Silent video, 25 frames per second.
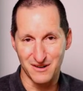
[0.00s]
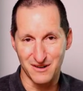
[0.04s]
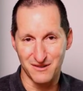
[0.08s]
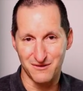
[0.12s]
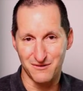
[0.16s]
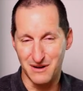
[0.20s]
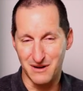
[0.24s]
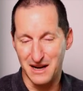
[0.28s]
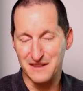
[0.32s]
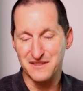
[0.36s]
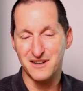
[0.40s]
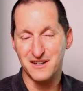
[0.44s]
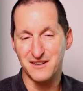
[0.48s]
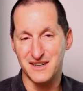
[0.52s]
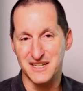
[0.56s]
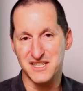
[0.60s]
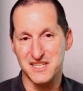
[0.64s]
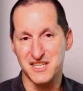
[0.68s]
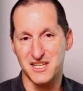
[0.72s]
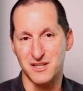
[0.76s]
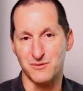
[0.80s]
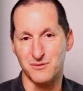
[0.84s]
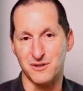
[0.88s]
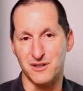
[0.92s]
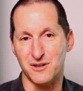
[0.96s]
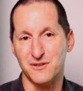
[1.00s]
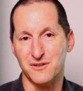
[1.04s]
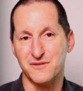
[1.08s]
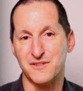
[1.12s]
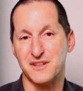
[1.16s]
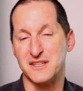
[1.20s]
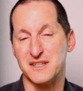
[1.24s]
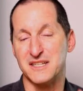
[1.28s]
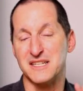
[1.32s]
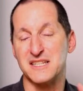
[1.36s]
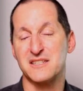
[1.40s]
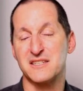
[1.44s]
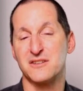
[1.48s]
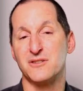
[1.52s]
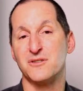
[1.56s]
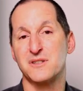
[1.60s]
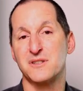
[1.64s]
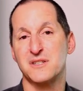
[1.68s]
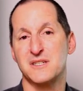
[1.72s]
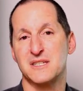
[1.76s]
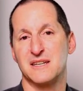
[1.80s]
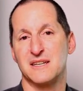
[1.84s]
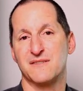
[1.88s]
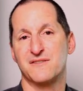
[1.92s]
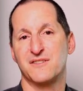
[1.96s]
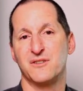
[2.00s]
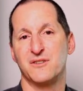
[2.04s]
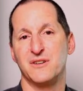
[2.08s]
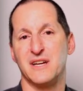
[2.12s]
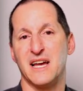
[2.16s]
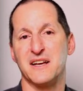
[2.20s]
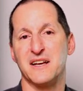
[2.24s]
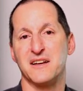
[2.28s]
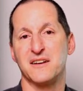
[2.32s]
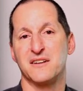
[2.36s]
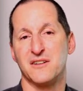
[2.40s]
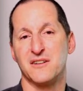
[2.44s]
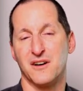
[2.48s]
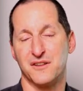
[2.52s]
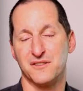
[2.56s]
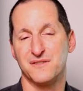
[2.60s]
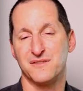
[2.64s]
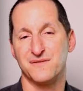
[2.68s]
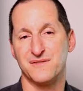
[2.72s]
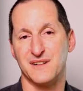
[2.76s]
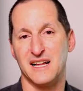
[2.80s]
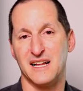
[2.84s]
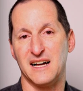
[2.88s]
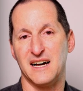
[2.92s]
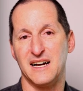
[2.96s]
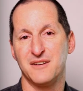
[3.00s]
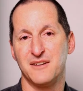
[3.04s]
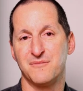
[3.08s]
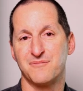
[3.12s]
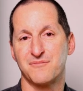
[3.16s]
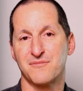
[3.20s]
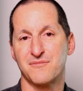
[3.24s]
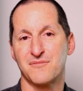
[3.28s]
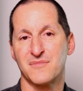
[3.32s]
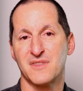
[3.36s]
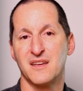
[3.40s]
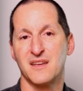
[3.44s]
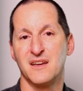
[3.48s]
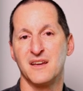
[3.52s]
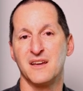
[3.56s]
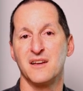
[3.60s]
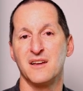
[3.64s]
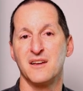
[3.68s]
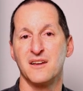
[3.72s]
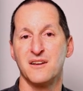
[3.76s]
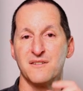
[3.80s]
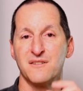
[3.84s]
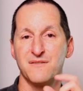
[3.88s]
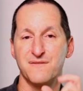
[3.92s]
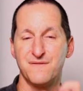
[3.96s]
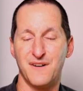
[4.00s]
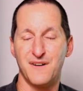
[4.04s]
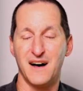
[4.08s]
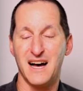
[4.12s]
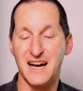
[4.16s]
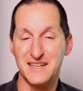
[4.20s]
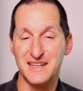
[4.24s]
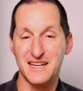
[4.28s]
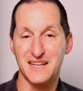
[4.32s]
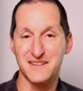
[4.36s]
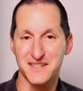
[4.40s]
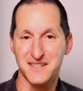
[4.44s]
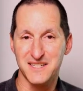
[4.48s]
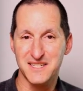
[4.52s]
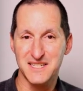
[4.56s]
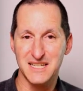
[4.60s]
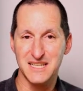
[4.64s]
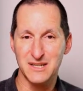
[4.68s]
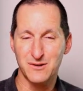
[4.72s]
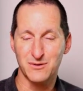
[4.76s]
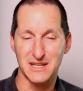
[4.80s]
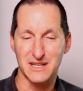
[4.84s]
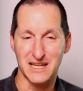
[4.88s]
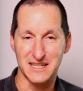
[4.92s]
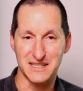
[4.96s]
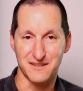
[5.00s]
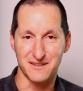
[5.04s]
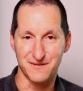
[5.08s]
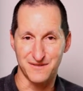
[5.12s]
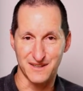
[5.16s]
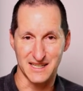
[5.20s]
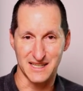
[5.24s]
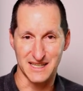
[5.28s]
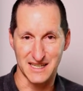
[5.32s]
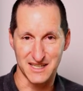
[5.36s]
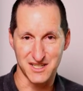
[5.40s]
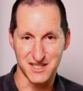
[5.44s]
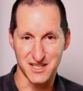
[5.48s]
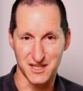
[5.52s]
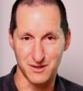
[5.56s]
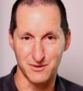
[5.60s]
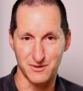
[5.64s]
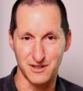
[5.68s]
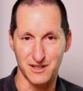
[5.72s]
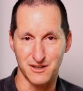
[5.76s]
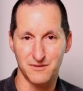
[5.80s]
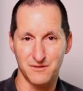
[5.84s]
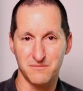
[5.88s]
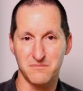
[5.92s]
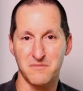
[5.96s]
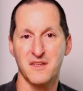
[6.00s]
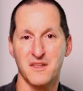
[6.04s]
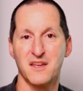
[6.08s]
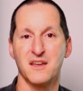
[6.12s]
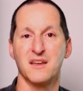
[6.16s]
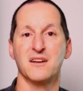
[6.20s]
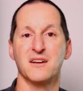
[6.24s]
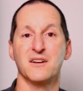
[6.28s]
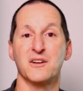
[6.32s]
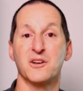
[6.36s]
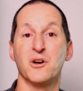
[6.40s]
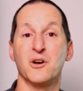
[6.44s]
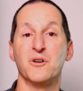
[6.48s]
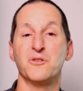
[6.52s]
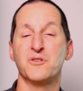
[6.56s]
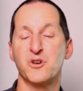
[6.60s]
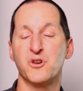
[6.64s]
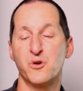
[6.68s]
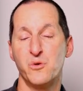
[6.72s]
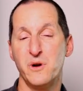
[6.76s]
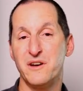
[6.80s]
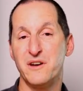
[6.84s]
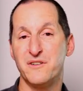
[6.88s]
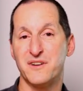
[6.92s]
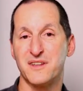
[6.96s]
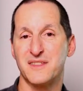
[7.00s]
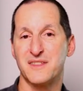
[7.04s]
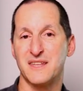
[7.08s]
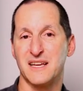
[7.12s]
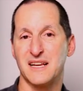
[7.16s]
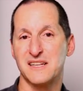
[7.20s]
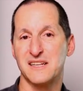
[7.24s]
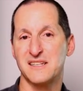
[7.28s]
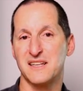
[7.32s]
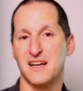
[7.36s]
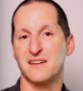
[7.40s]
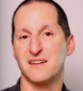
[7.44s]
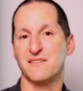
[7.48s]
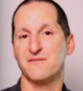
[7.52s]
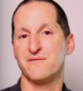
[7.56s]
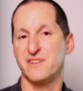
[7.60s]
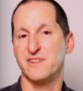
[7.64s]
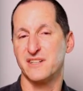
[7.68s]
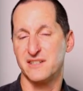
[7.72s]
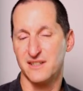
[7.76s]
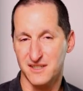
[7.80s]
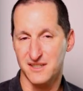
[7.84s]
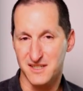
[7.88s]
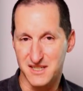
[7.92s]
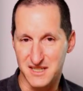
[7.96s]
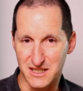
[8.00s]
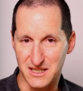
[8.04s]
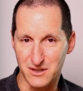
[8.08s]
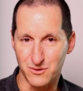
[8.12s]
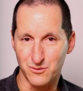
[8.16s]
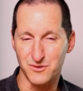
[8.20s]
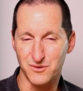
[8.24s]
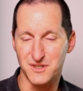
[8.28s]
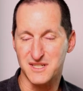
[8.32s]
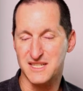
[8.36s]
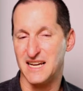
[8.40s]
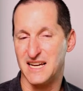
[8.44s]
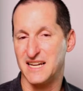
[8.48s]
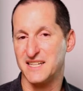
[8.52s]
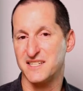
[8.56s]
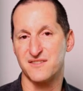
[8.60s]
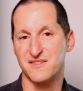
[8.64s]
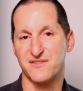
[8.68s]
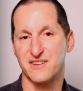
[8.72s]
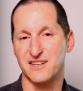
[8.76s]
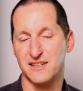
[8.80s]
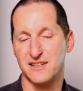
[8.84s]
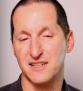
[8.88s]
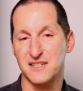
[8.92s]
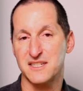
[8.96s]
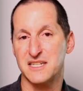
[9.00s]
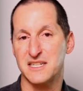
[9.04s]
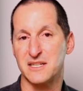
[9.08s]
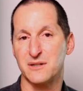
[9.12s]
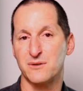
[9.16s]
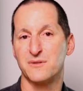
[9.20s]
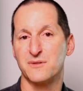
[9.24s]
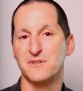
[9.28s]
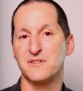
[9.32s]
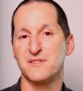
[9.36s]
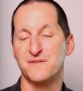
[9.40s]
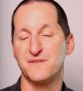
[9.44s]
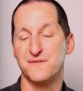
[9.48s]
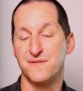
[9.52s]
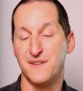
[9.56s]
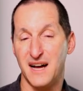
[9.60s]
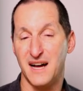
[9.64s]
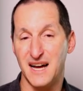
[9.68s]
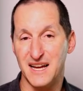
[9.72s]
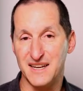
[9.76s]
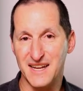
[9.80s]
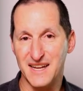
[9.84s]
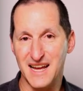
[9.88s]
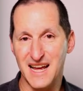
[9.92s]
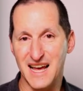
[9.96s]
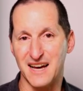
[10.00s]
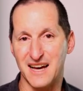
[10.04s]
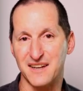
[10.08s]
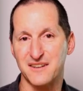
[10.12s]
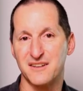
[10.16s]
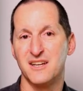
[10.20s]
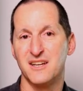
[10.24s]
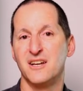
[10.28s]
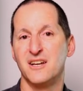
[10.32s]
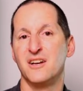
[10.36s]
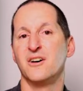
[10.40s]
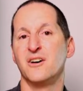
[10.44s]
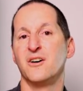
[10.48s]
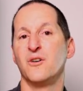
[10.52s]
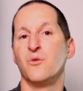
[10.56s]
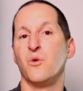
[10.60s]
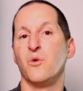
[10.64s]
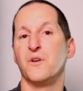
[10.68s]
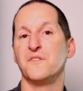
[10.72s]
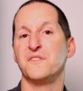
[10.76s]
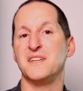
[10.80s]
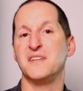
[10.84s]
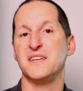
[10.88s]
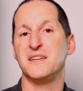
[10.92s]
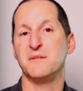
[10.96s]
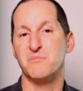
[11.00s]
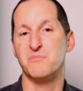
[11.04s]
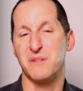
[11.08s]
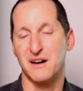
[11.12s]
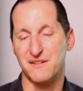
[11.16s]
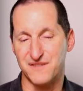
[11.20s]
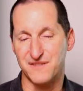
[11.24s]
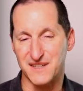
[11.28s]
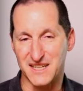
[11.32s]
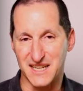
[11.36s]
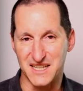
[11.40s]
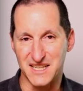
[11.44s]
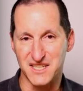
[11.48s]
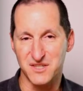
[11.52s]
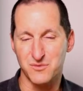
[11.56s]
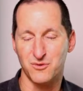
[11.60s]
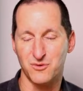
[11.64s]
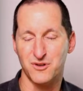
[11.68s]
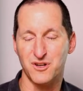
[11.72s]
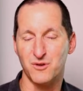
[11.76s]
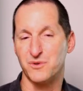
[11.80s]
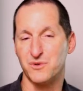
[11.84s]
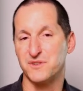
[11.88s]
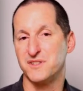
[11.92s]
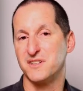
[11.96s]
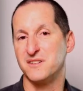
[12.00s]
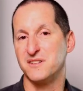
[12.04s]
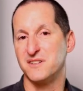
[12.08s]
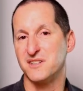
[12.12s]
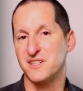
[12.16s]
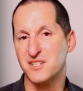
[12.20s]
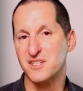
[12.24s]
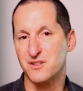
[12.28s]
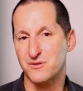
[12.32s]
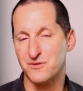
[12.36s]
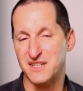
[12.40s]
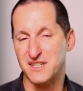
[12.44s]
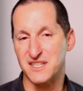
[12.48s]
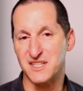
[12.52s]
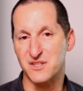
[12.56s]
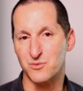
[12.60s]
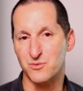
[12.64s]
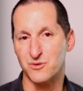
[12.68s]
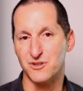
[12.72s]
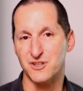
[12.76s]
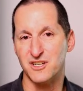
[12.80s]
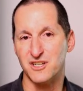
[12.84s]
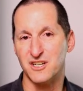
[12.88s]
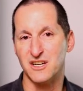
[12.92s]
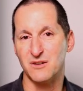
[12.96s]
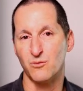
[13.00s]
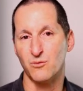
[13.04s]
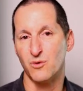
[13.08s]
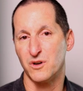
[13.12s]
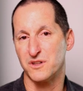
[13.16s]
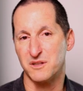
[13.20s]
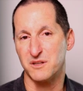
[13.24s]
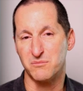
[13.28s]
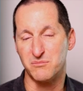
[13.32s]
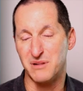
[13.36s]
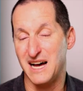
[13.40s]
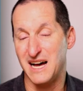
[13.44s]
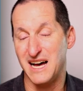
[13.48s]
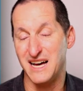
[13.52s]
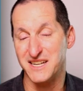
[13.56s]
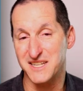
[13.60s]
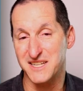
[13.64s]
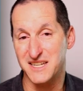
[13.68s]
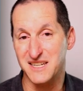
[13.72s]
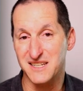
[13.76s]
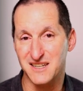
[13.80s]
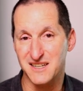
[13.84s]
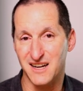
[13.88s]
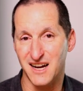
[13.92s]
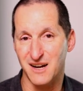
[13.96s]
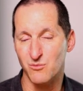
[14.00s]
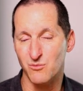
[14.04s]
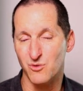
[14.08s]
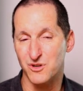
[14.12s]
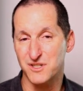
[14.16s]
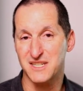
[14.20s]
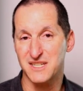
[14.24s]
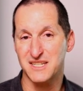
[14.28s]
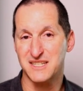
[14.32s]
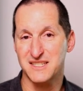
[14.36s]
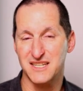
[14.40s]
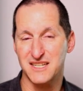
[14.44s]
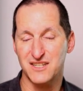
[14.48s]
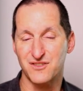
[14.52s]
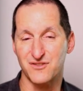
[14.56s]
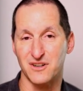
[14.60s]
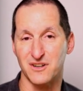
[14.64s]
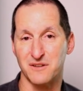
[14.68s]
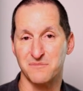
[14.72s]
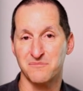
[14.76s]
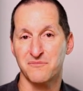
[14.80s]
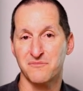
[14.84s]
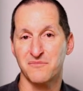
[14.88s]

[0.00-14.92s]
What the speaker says: SQL that these users have created on the fly, find out the SQL ID for that SQL, go query things like SQL stats, SQL, to find out what the buffer gets were, what the disk reads were, what the parsing time was, etc.